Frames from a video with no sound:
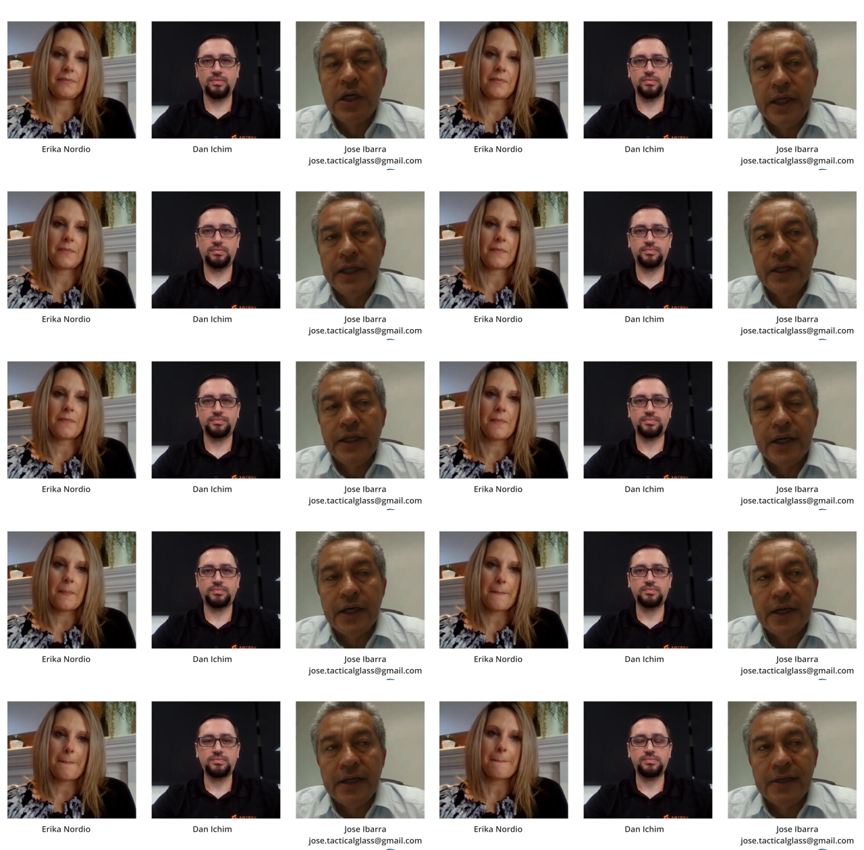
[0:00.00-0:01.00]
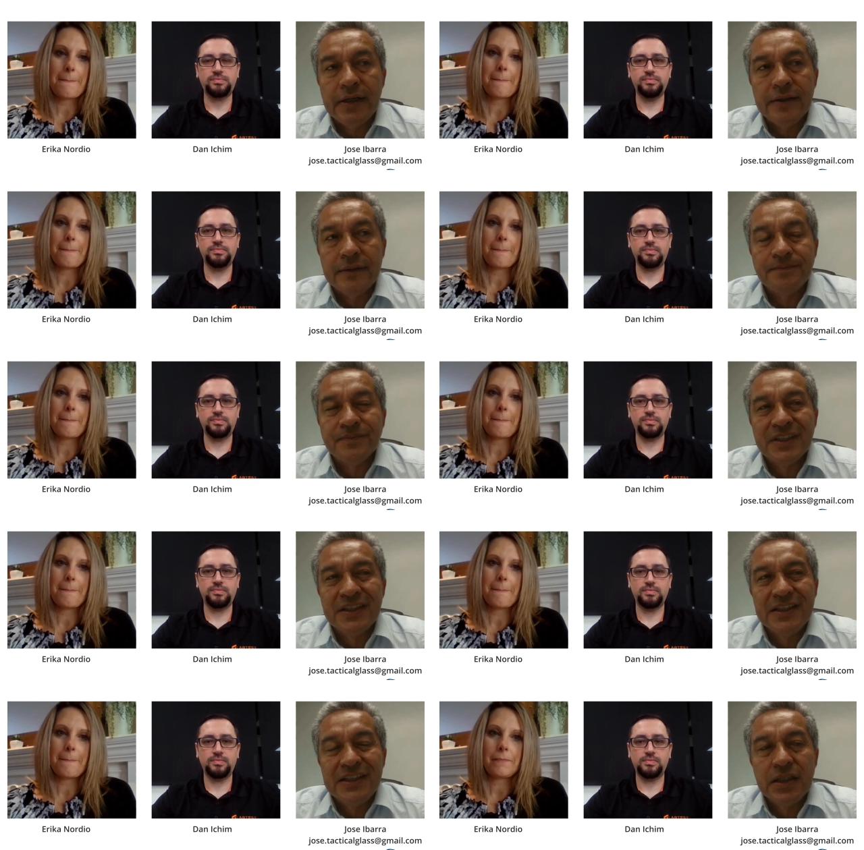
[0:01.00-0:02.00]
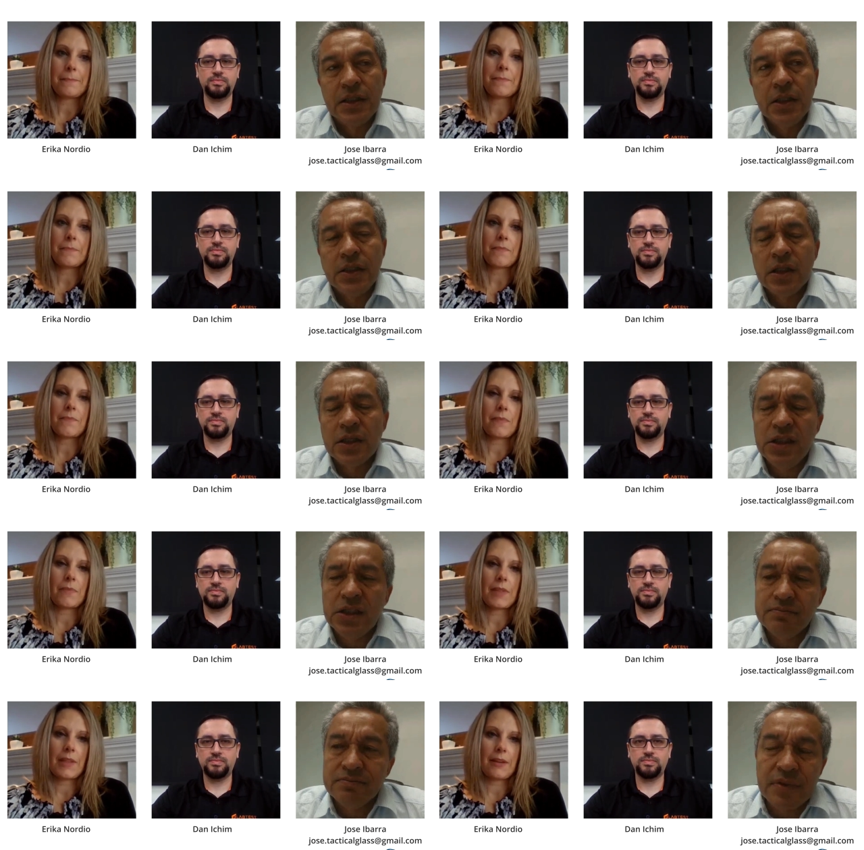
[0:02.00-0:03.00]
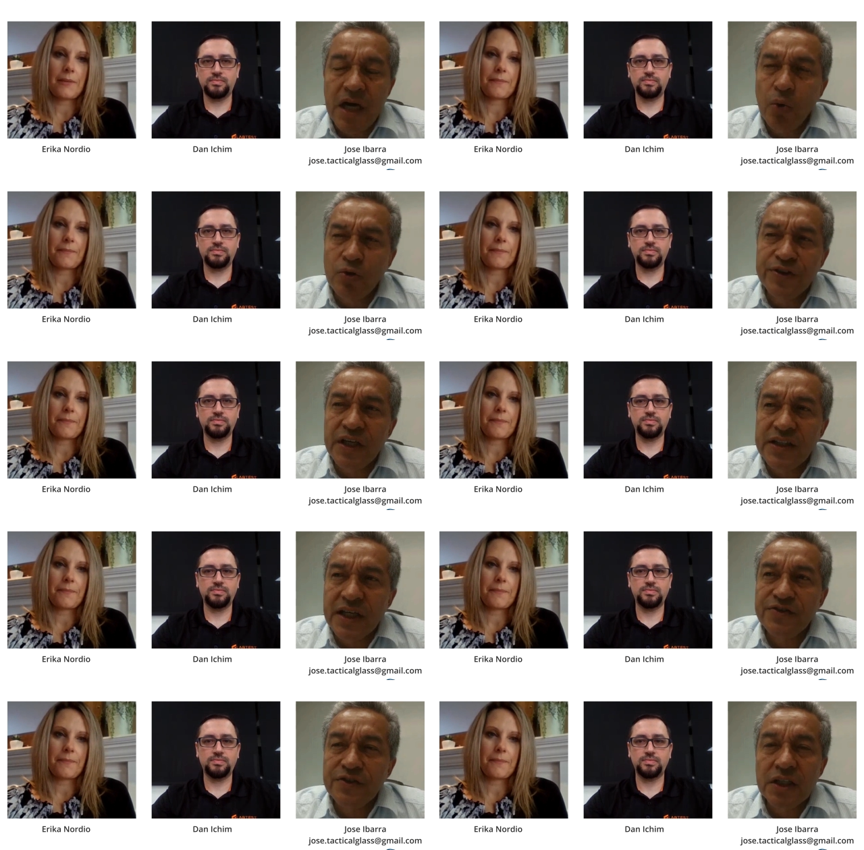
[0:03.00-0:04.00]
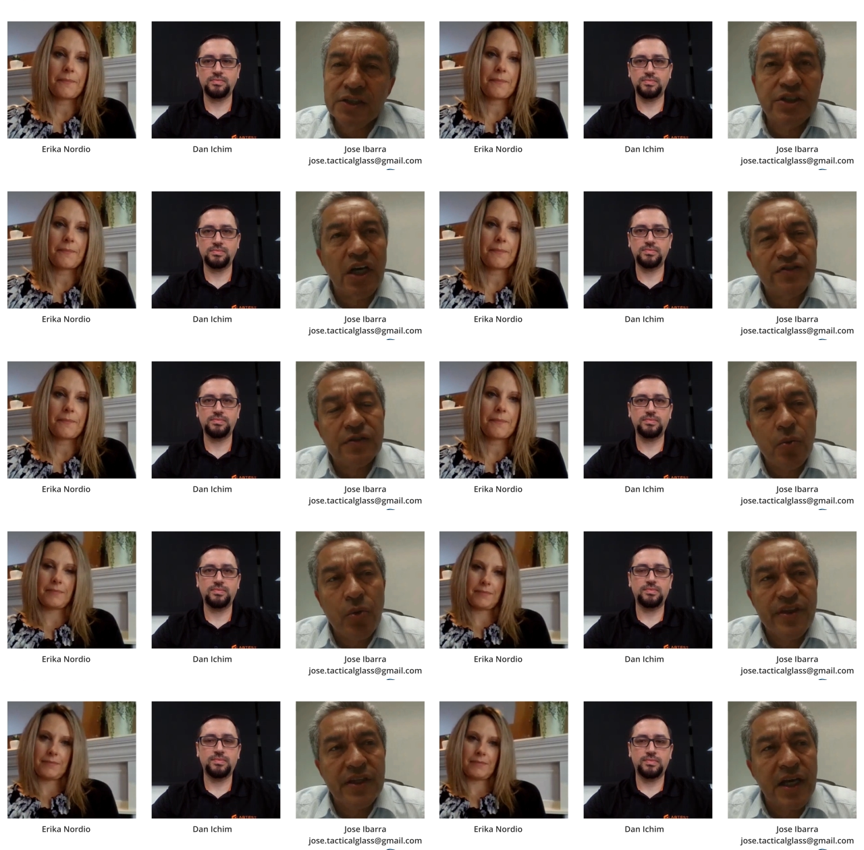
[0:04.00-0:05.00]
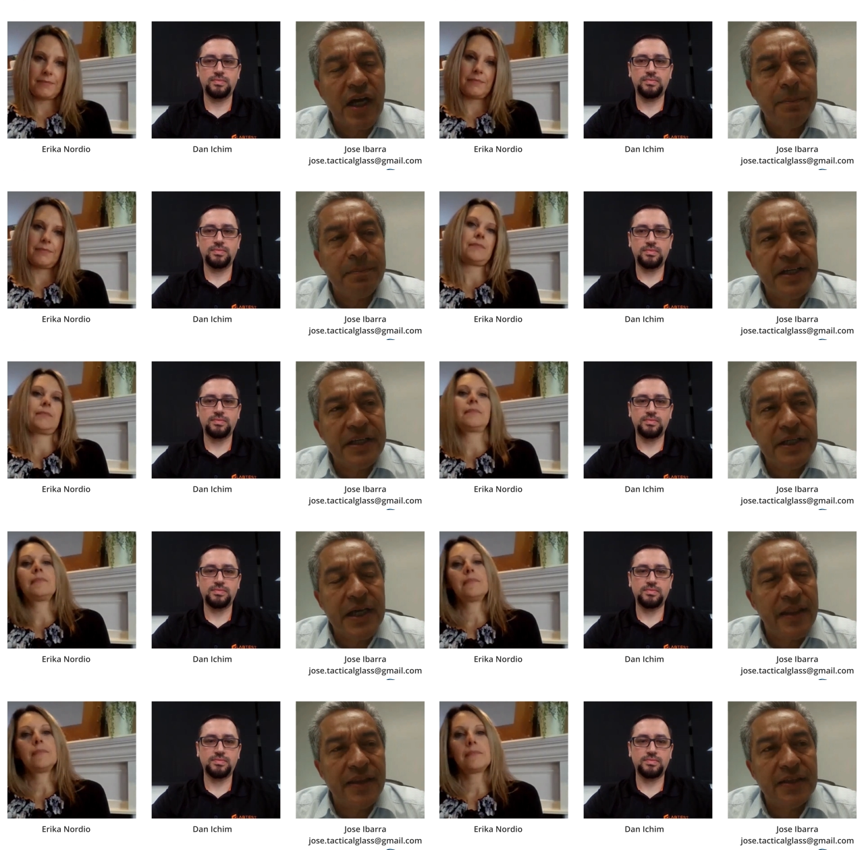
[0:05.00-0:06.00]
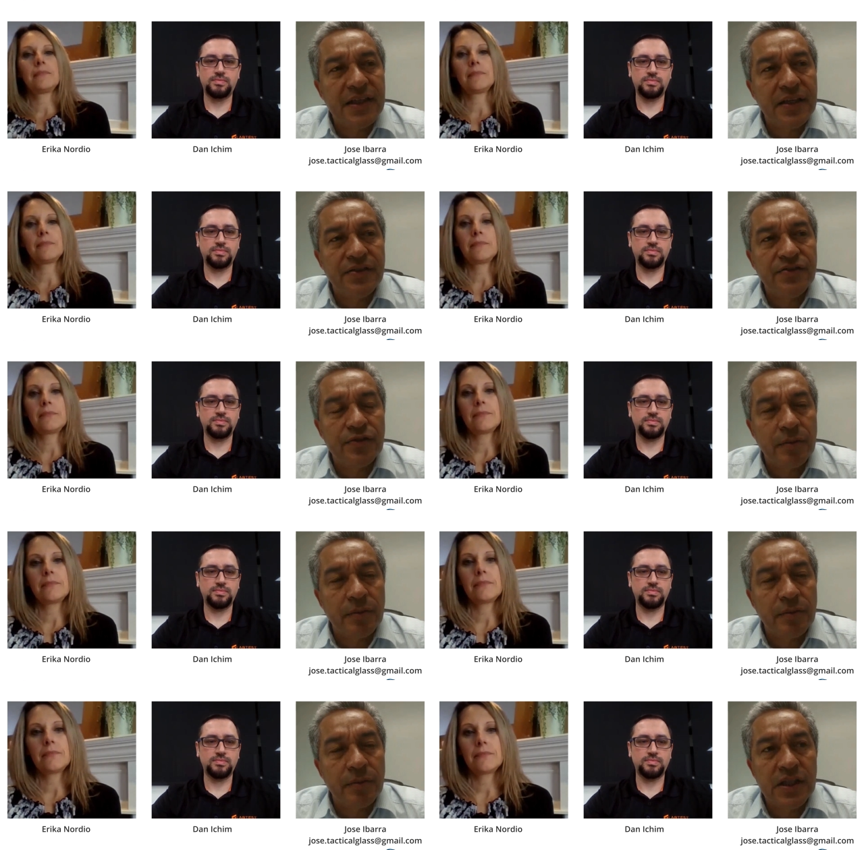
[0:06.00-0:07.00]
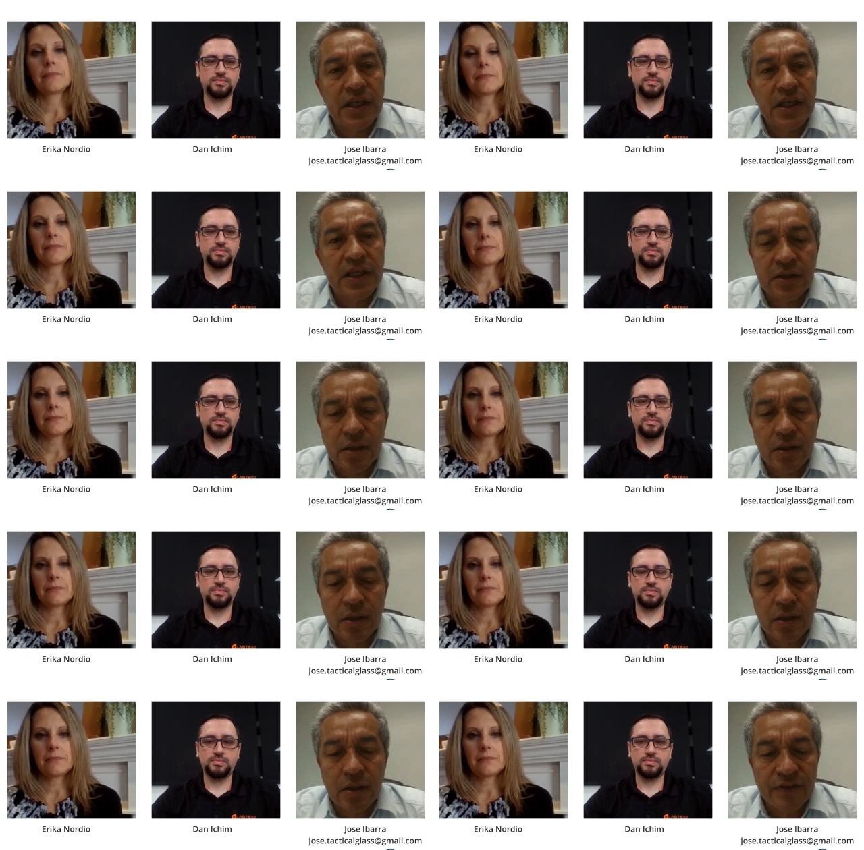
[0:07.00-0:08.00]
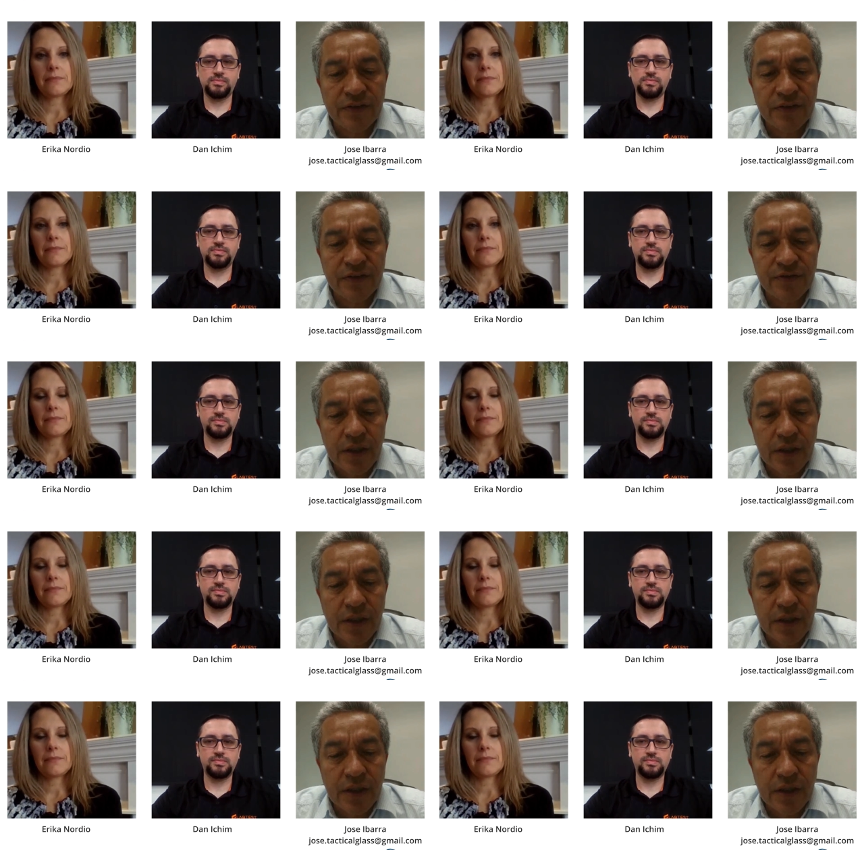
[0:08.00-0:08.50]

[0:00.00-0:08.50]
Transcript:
Speaker 1: And, uh, and, and I would say that it's not just within the company. I think that is something that uh, all of